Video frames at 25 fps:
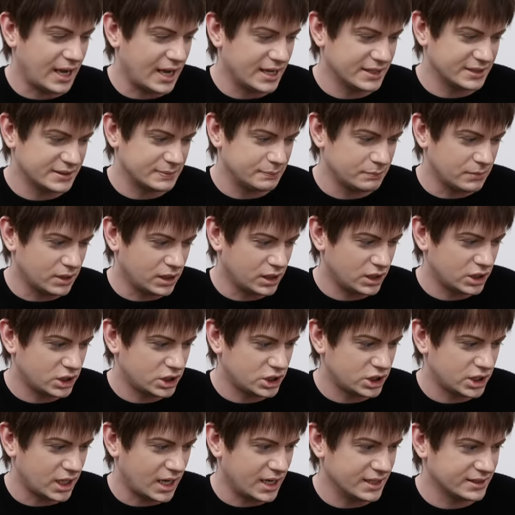as
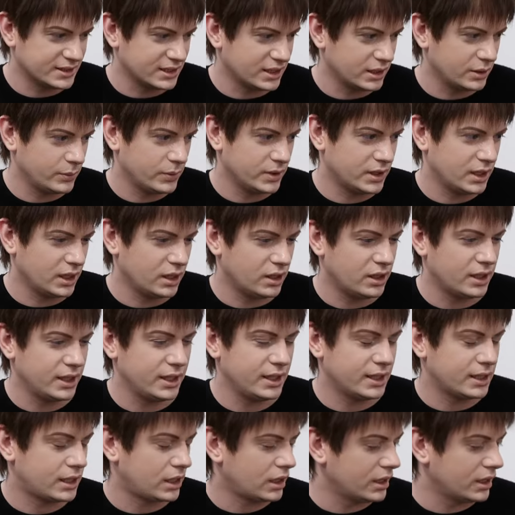much as I would like.